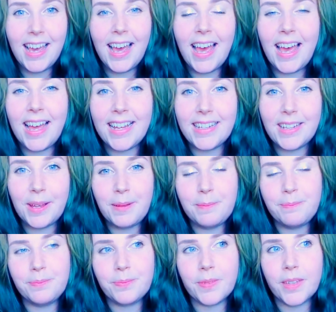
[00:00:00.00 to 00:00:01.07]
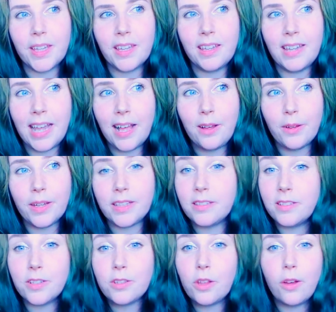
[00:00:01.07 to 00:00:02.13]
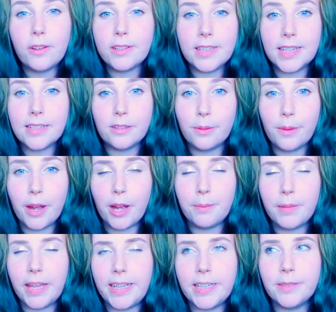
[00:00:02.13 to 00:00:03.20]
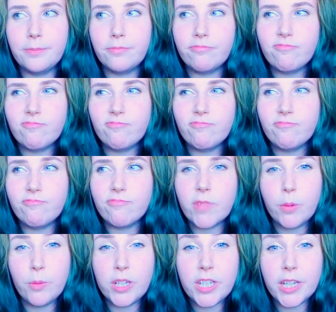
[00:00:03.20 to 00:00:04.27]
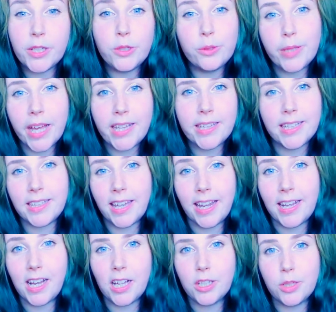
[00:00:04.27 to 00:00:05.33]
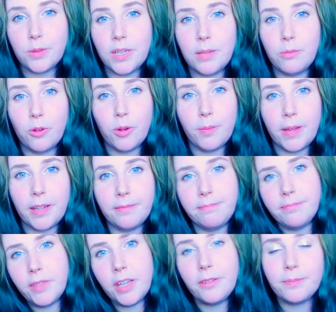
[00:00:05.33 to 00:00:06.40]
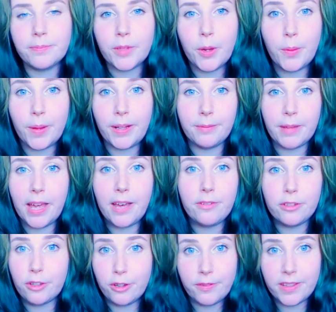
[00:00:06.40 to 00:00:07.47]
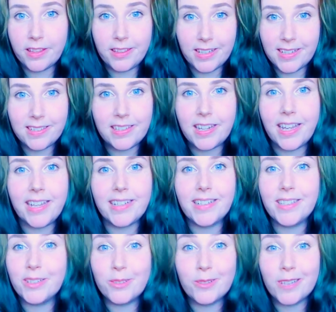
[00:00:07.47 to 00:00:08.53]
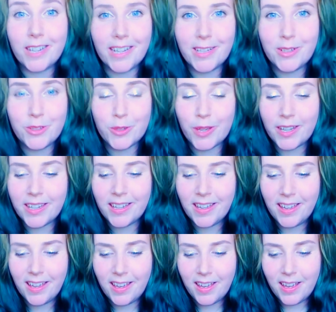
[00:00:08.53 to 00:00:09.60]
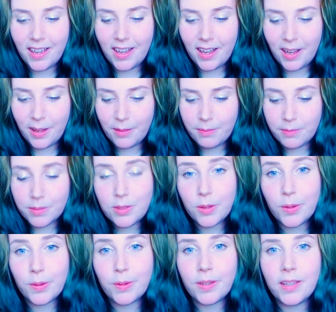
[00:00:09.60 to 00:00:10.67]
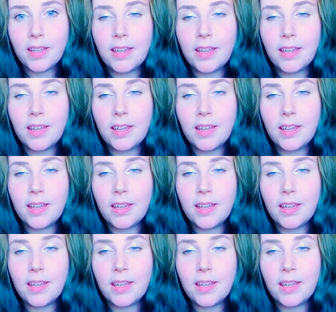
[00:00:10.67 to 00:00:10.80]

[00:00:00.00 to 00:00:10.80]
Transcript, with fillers: And um, now it's just the odd niggle where I'm like, wish I could do that thing that I can't do anymore, but oh, oh well, I have a lot of other things that I can do that I enjoy. Um, so